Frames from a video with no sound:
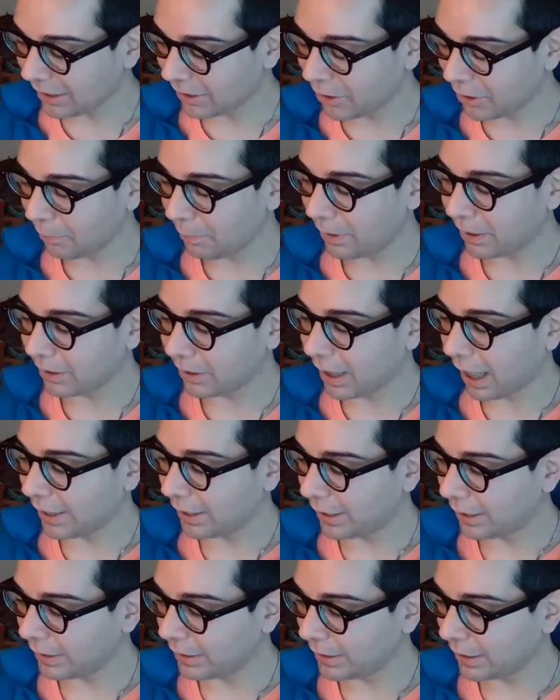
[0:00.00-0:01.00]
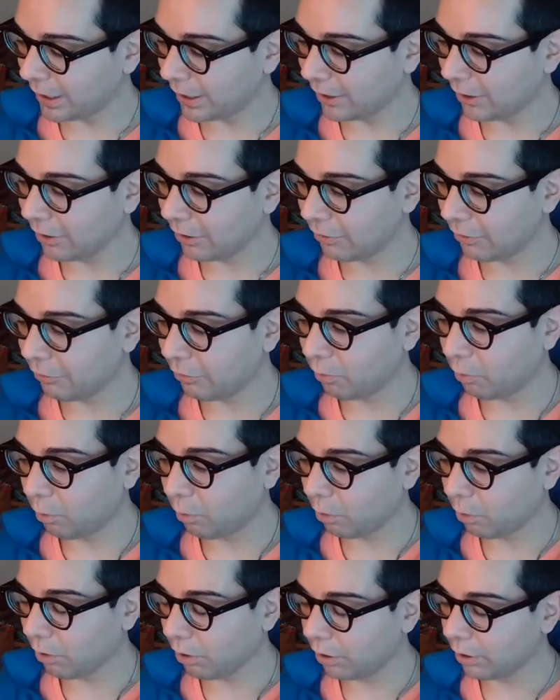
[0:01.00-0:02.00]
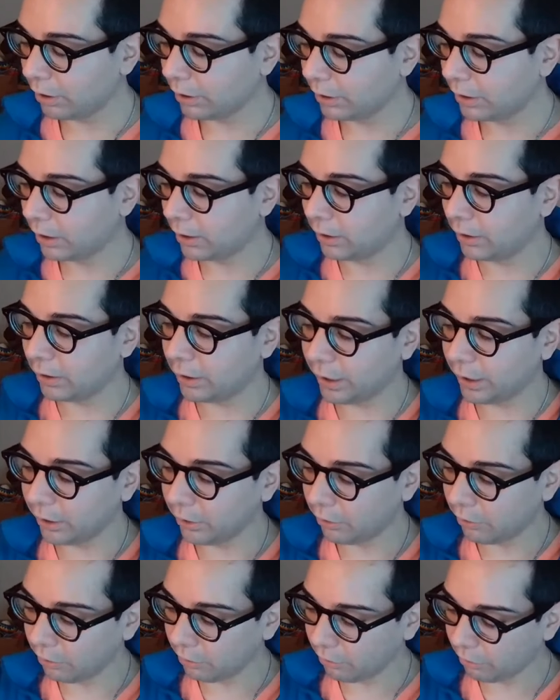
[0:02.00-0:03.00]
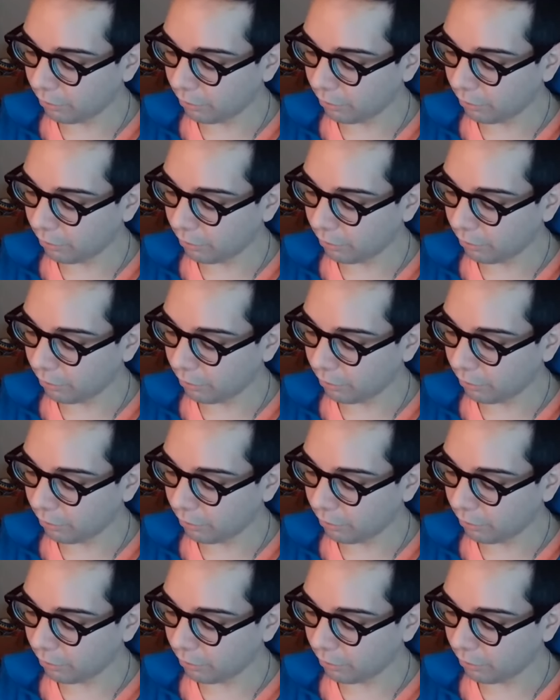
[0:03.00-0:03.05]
little bit of guidance here for the Leo